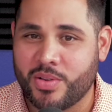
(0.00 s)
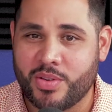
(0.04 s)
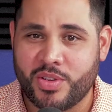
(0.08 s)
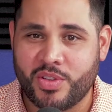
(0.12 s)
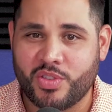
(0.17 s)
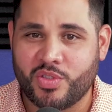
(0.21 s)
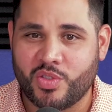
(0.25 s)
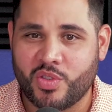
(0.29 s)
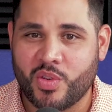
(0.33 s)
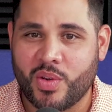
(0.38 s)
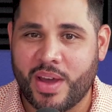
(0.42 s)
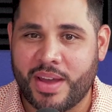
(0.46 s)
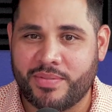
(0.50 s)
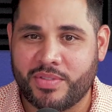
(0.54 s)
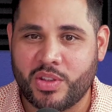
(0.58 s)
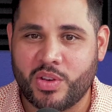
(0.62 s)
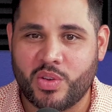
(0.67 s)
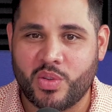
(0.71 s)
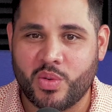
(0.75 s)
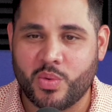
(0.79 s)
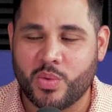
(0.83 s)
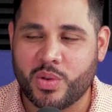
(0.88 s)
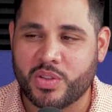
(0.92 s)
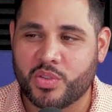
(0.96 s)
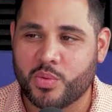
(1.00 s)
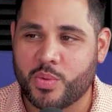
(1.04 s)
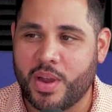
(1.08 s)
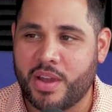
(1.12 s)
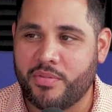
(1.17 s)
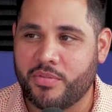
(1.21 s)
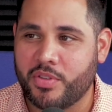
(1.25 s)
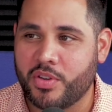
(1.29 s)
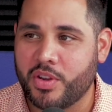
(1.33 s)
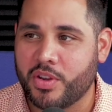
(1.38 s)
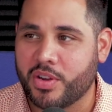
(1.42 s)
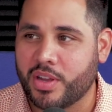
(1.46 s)
You still have to do what's right
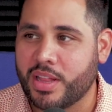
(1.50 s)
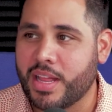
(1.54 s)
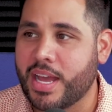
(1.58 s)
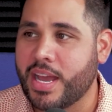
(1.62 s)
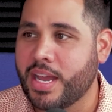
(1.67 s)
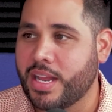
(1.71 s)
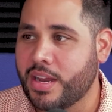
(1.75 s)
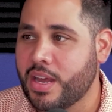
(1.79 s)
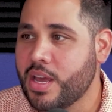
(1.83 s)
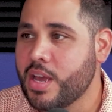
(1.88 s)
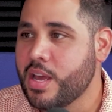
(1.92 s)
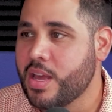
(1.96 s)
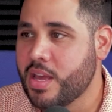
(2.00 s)
for your client.